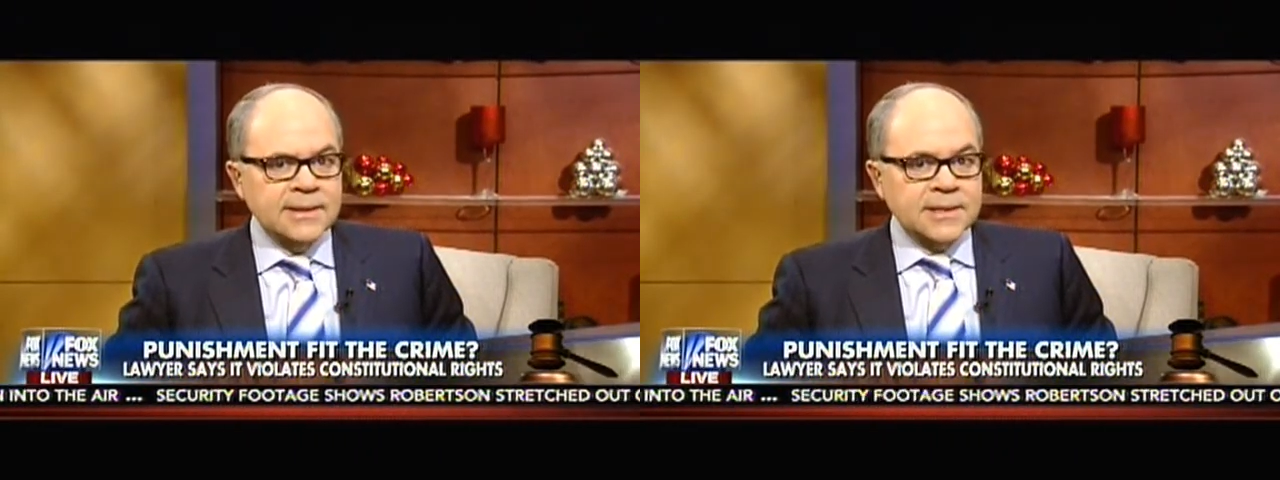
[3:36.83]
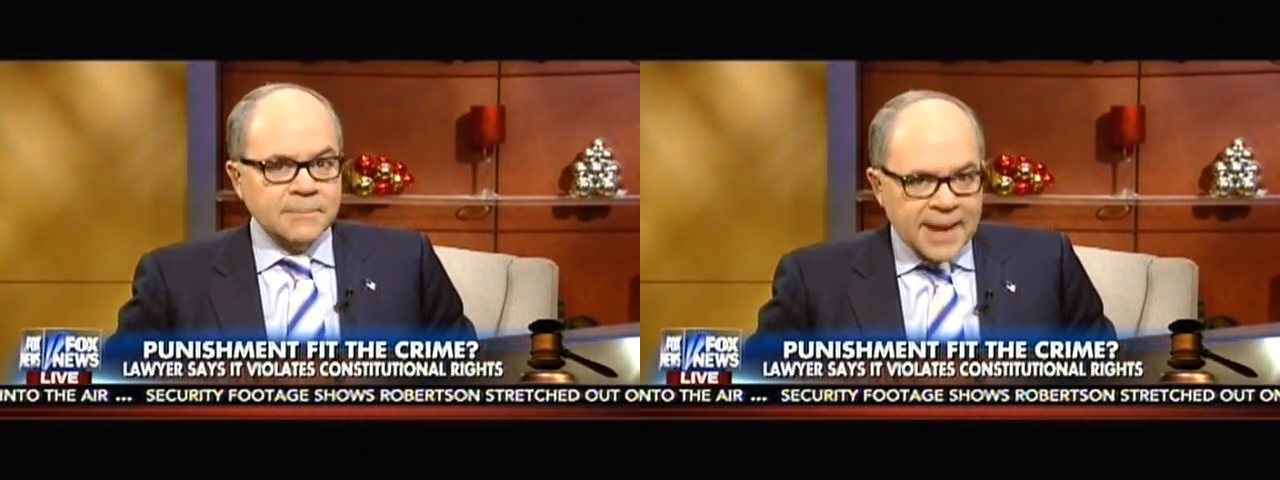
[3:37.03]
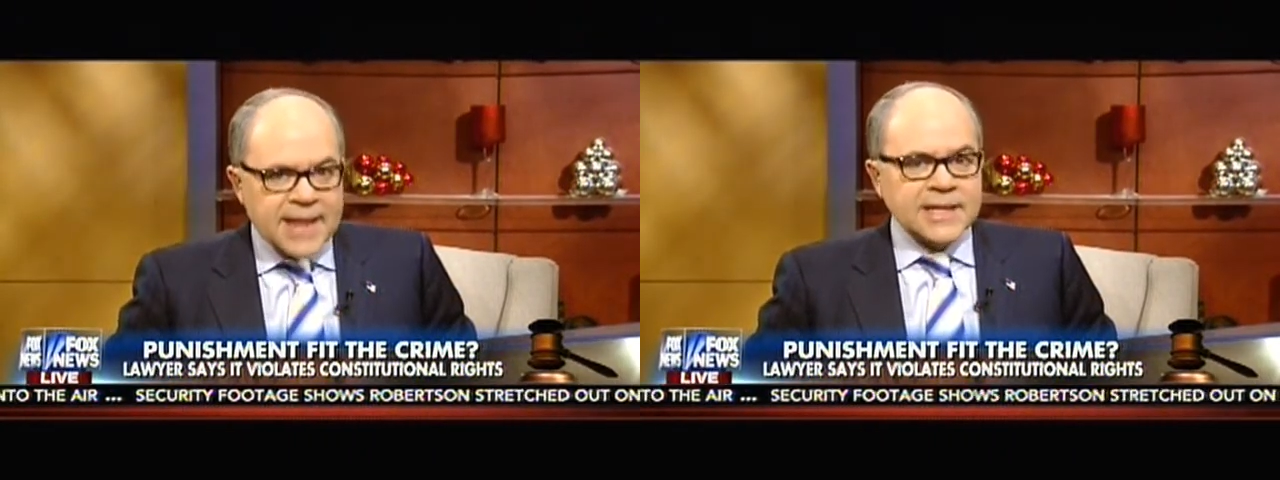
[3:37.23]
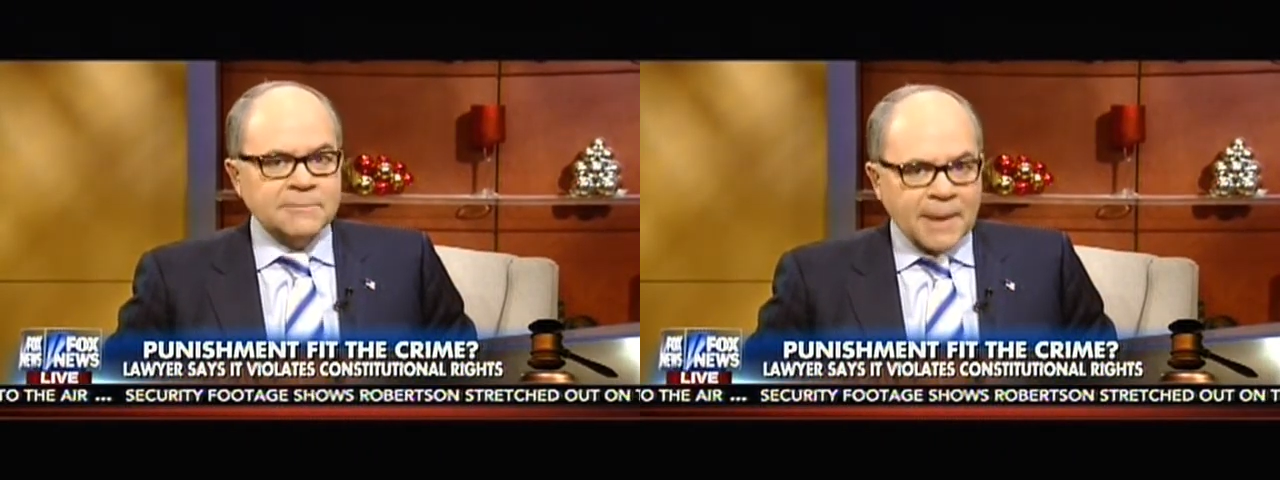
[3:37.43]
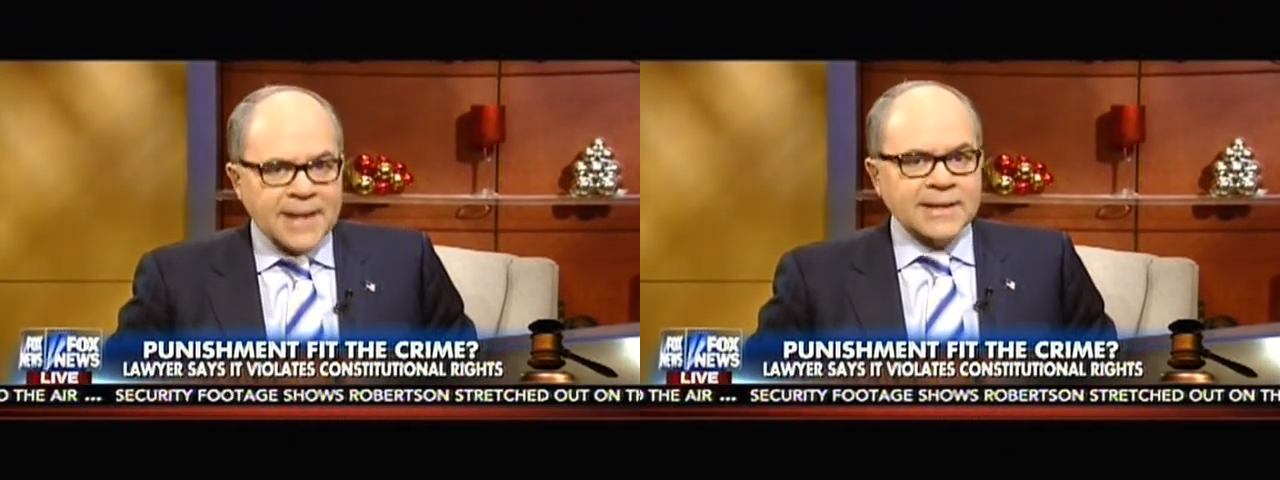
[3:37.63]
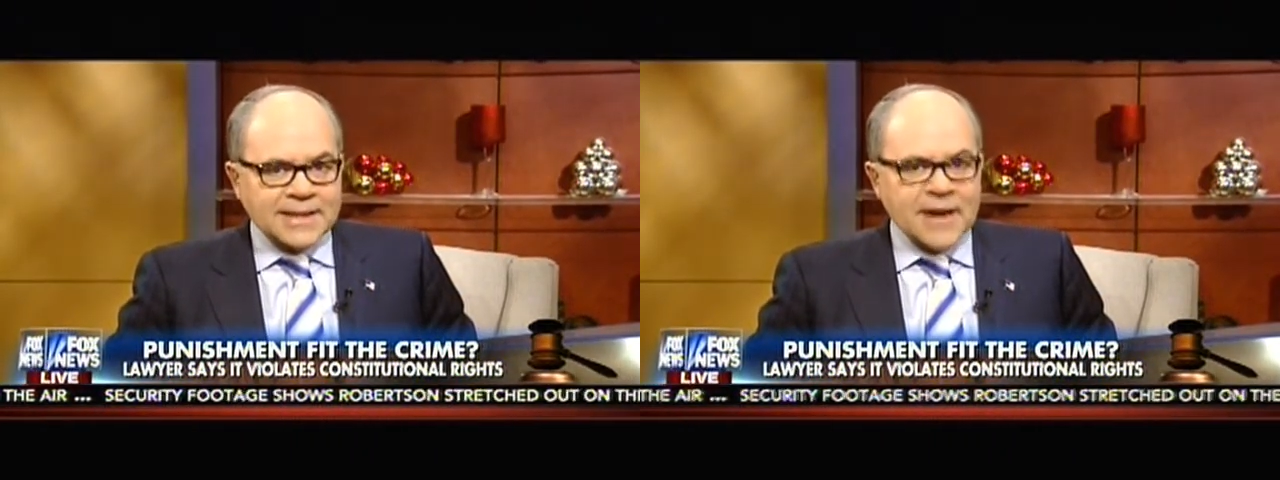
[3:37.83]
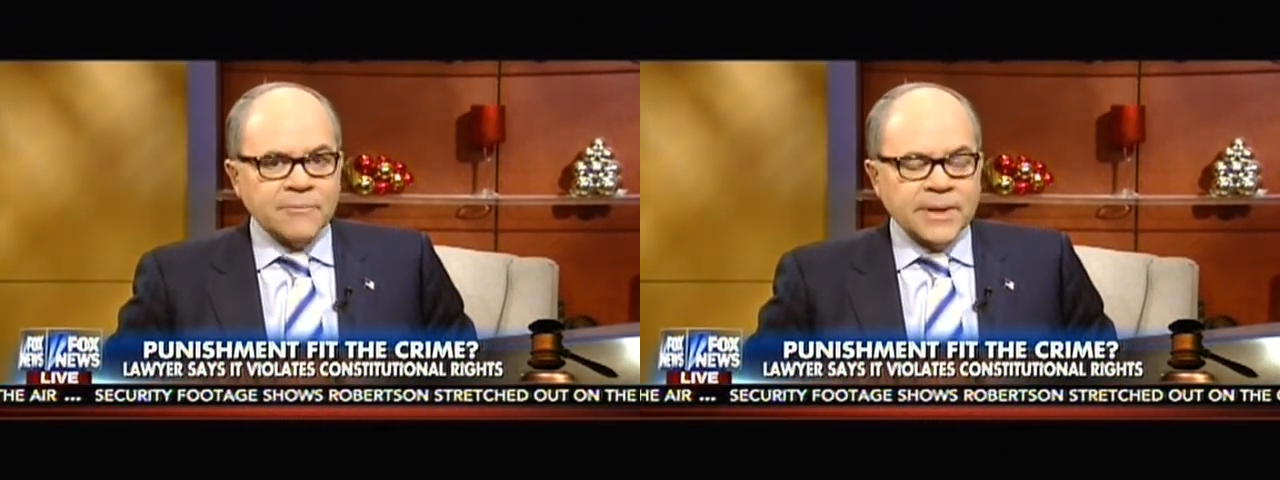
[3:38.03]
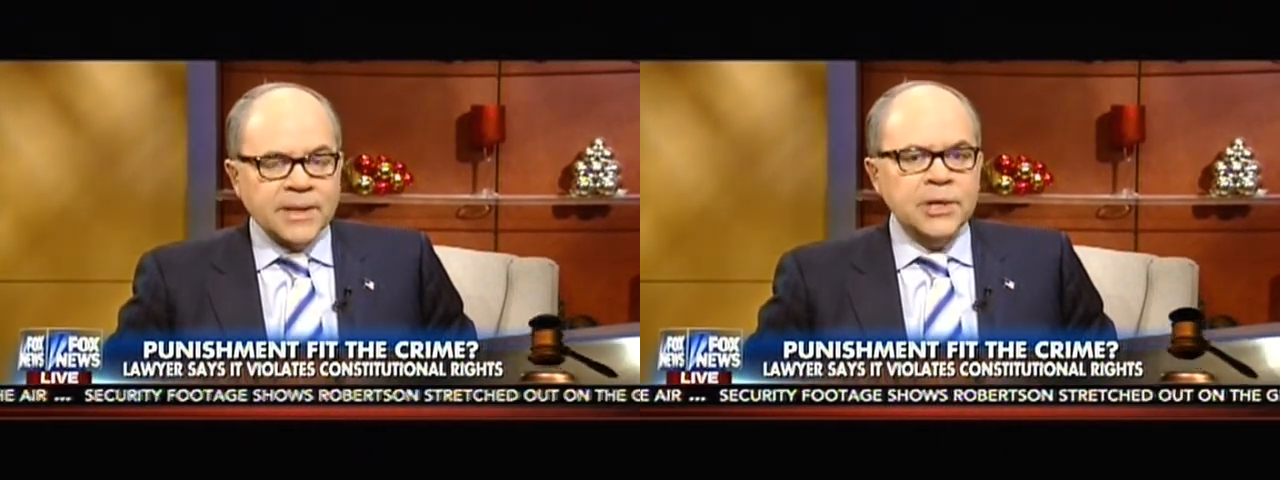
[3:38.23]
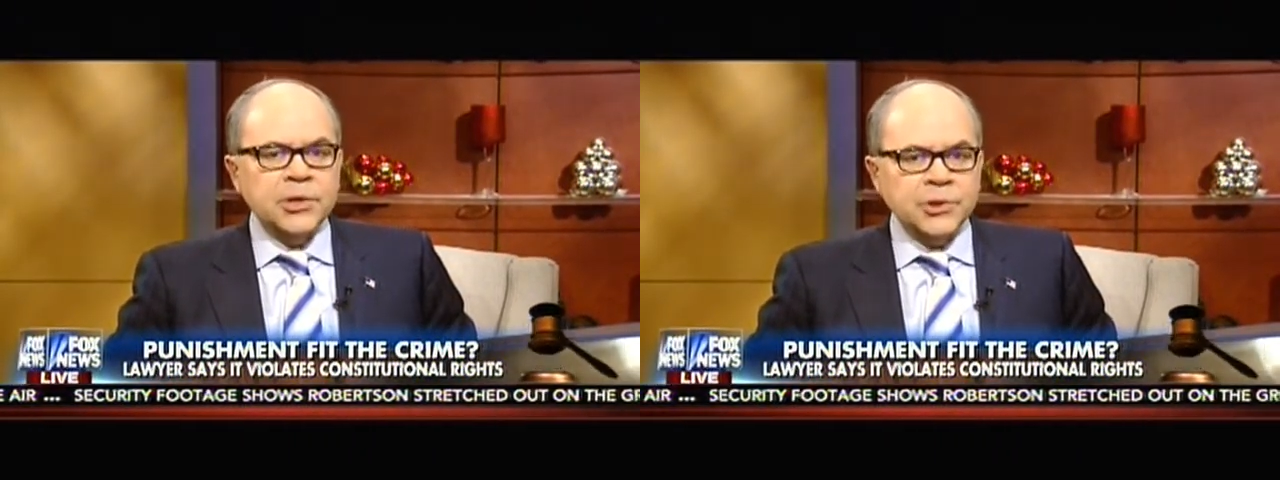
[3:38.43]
demanded by the government.